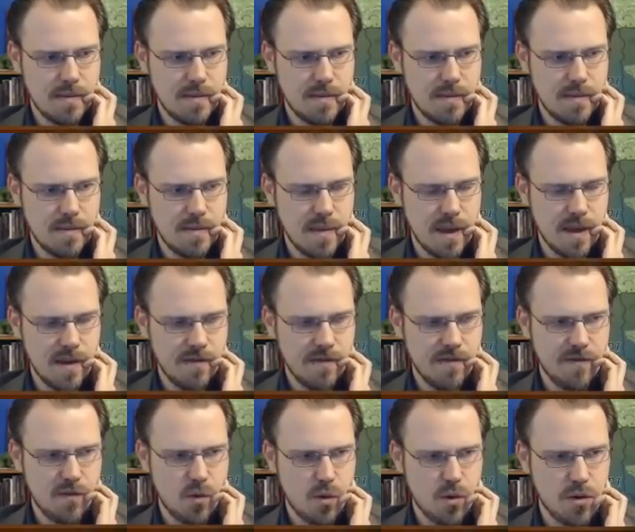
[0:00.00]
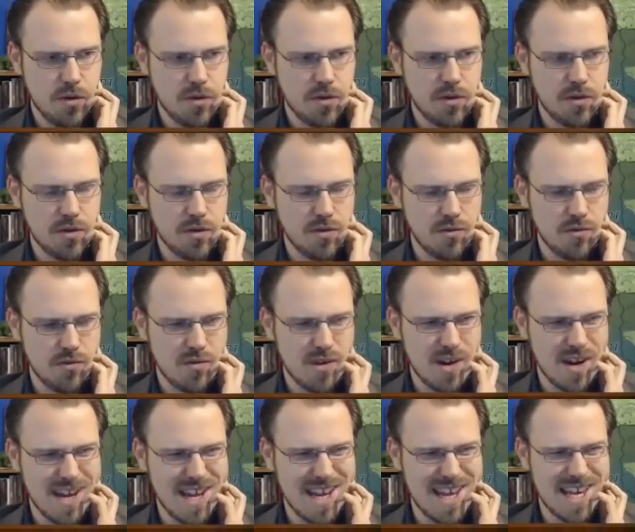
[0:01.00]
make a four
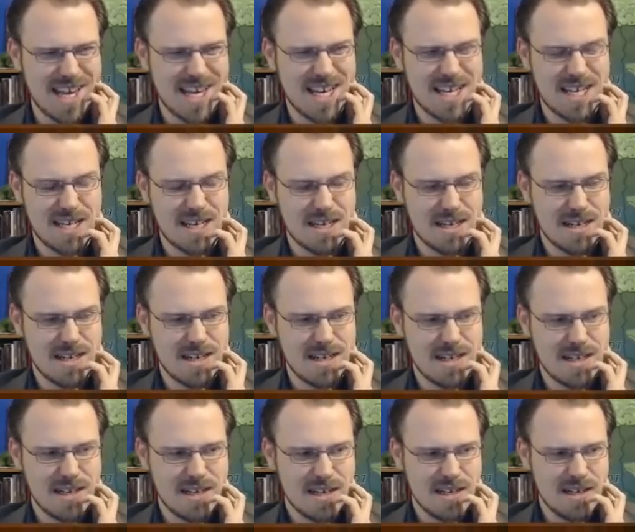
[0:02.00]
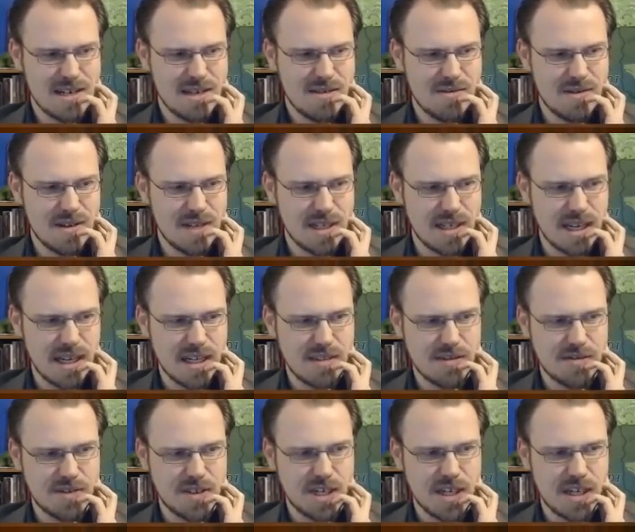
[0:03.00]
three, which I guess
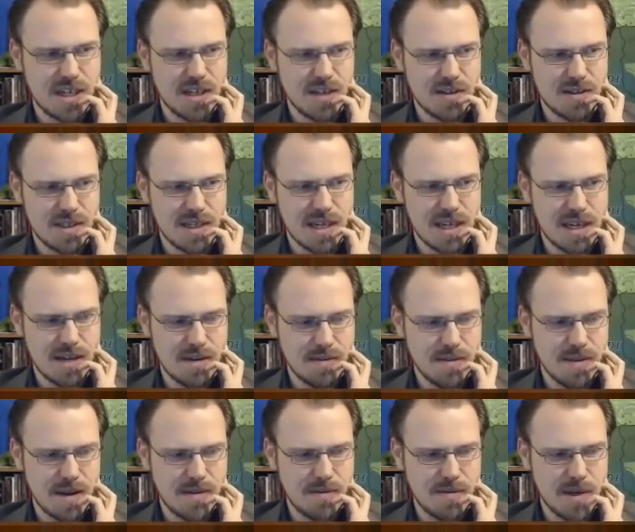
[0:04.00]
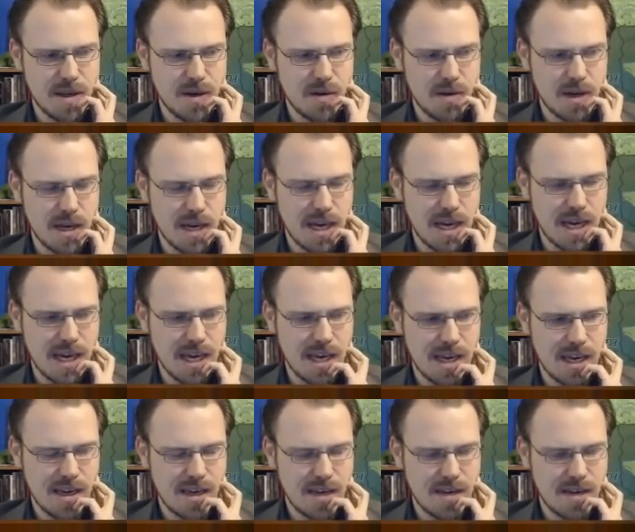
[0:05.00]
if she kills him, that would be okay.